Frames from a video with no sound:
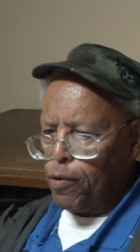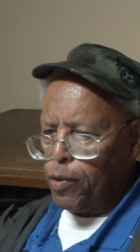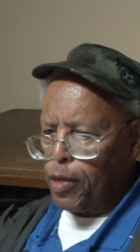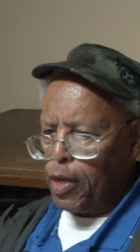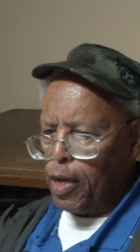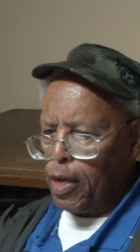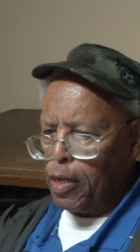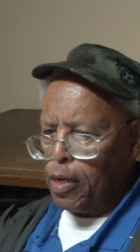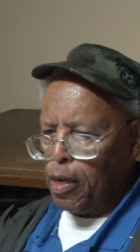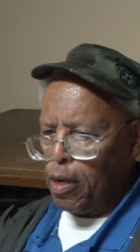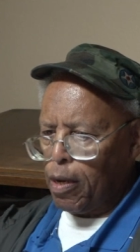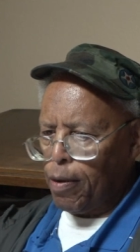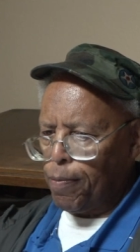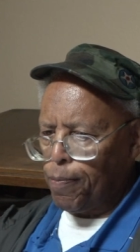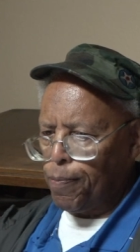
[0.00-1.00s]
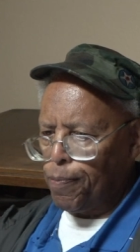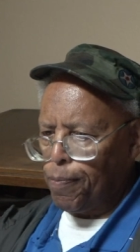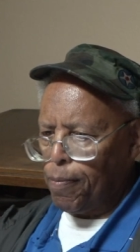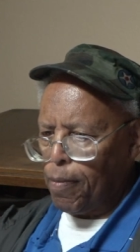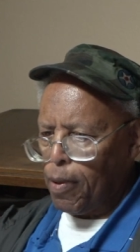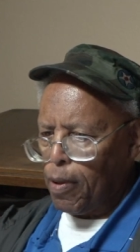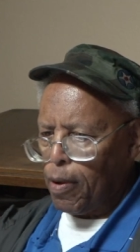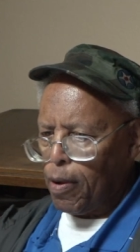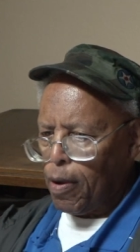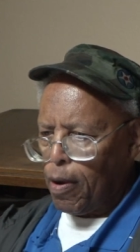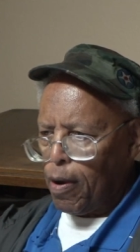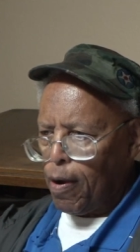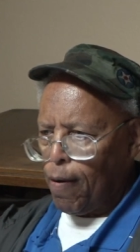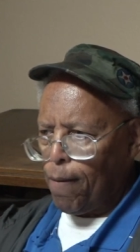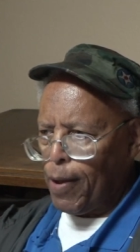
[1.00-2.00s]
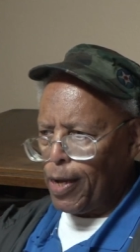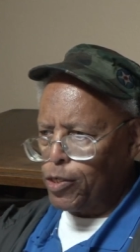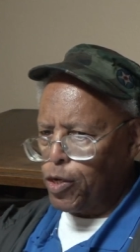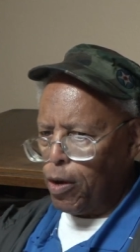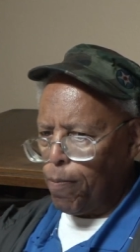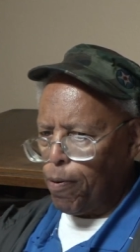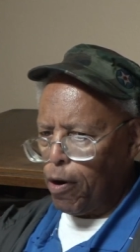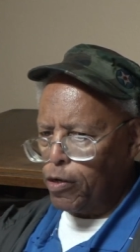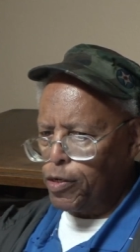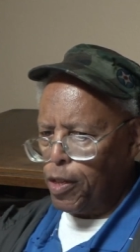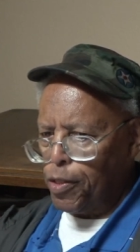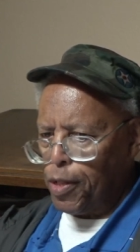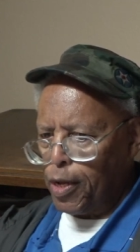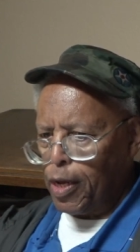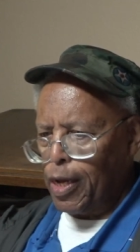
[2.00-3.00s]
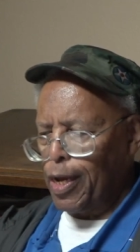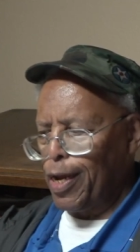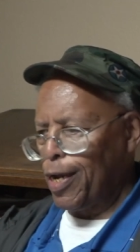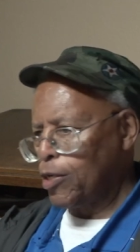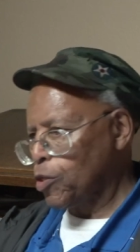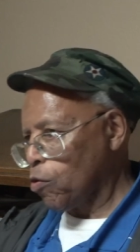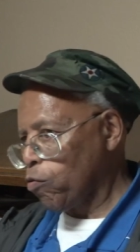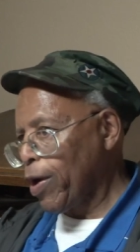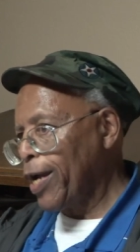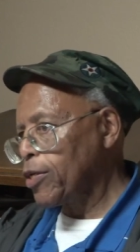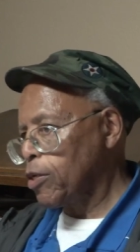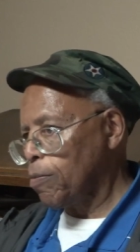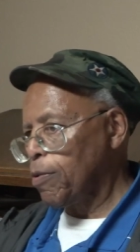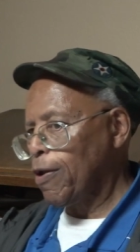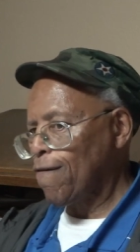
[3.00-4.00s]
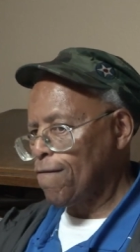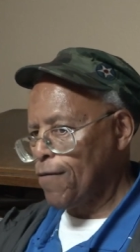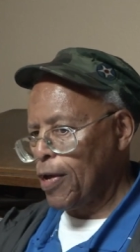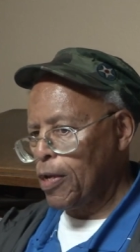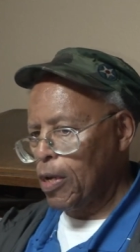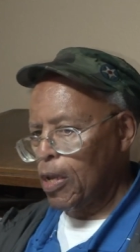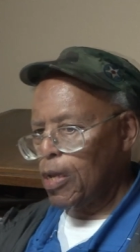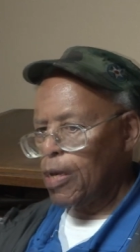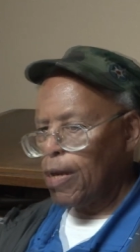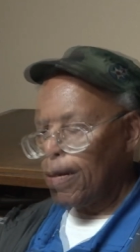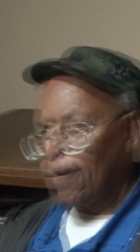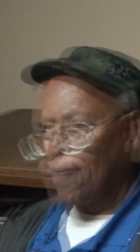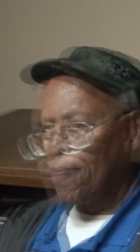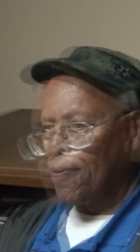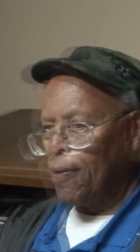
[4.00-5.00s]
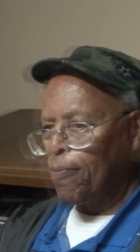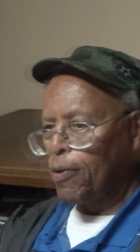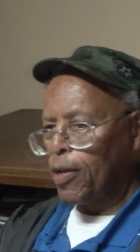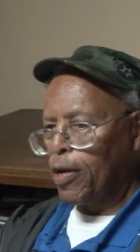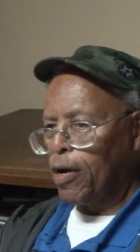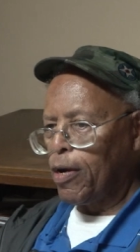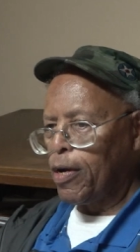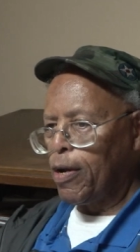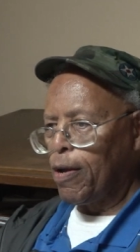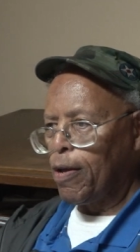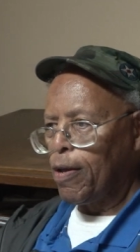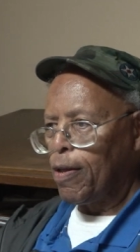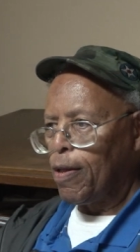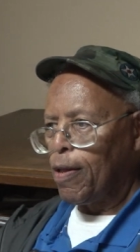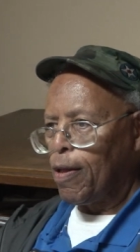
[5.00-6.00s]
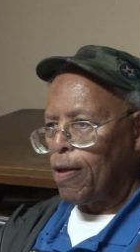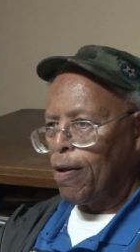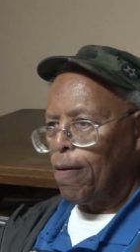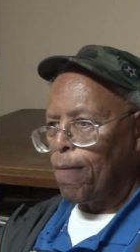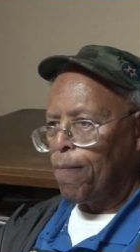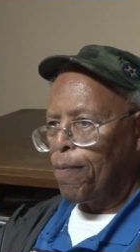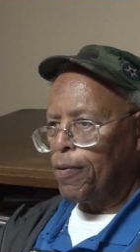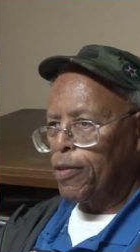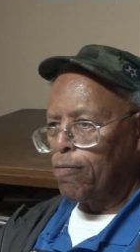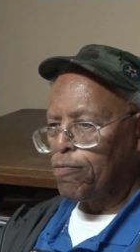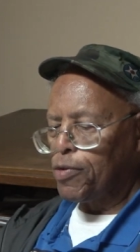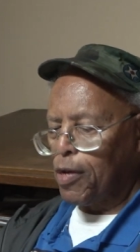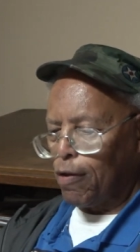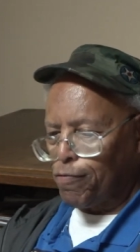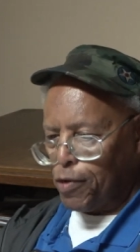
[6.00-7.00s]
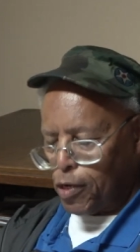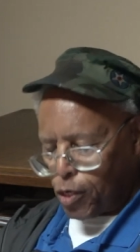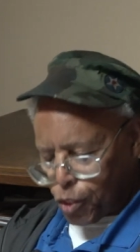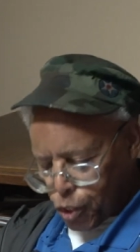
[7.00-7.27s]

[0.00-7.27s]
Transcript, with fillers: you can uh, imagine a person thinking he has a right to be offended, people are going to put themselves in the